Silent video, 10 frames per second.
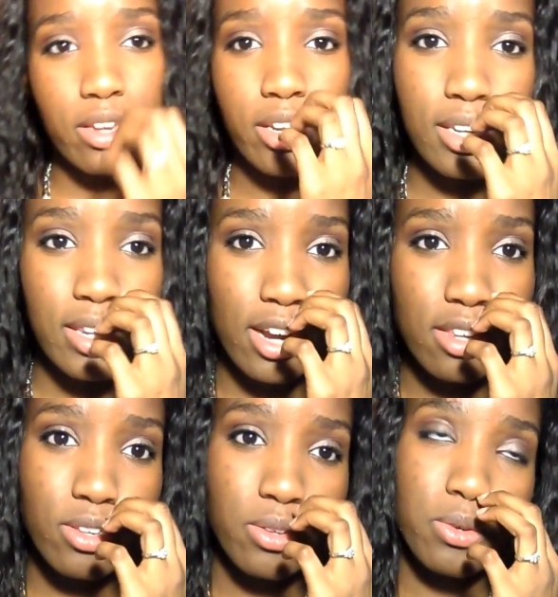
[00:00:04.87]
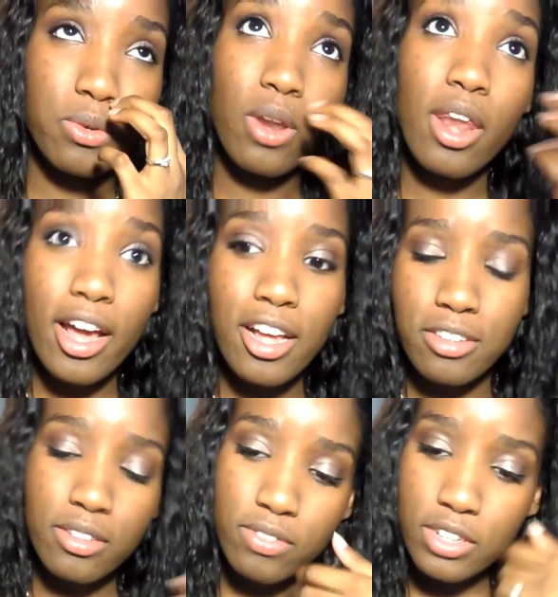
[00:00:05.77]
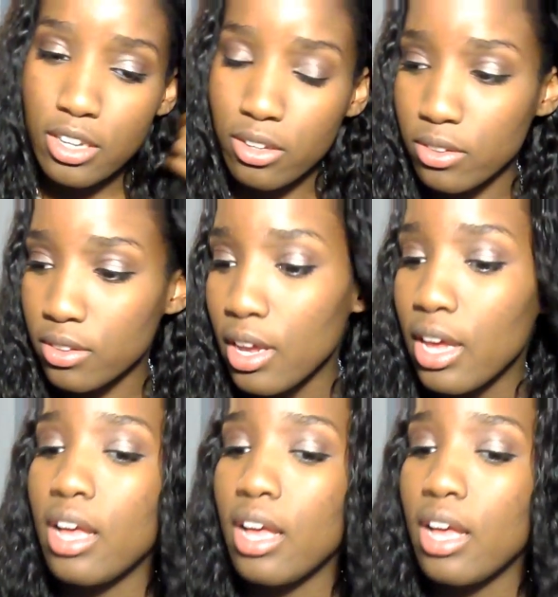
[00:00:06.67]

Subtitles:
so I decided to knock out some videos.